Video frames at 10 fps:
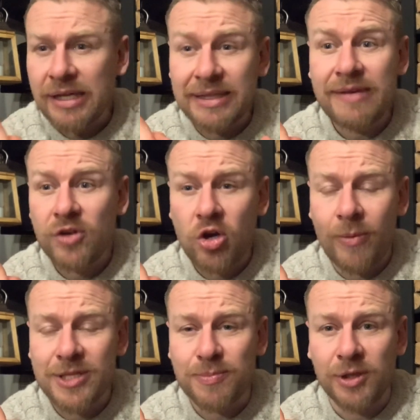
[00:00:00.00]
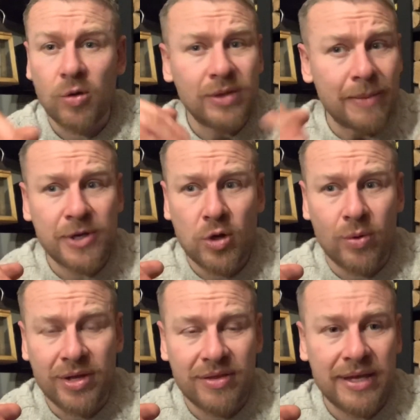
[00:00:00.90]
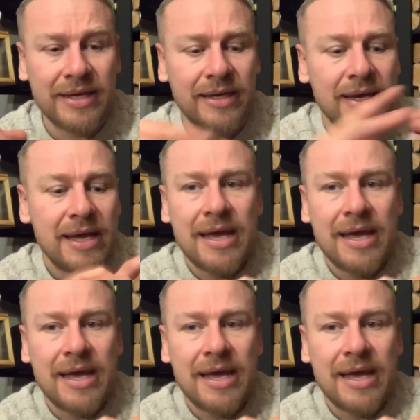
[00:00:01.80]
Leave your comments below. Let me know what you think.